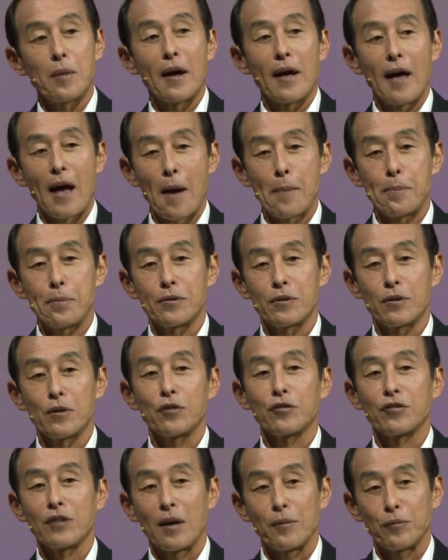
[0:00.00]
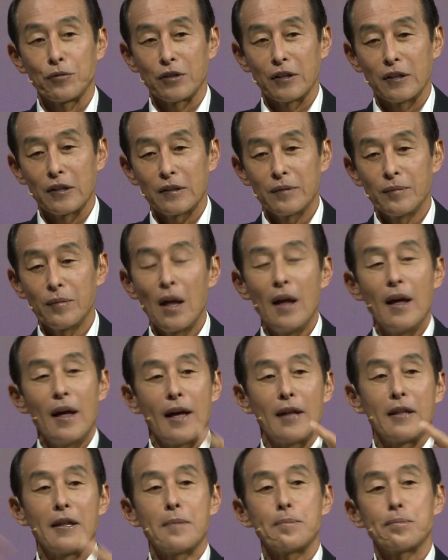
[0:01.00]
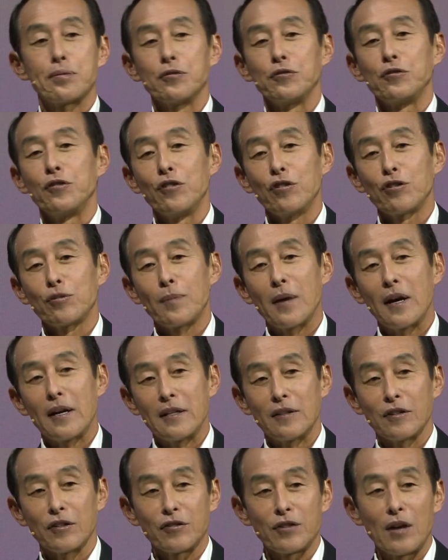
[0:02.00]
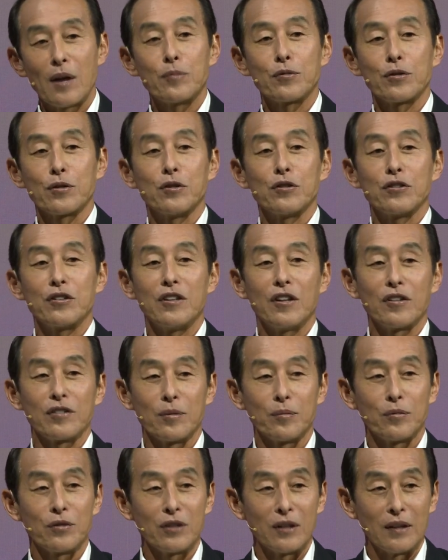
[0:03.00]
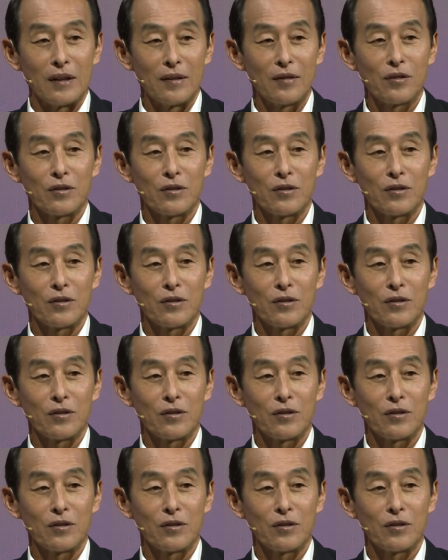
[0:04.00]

by Apple or Samsung and then produced by either Samsung or TSMC.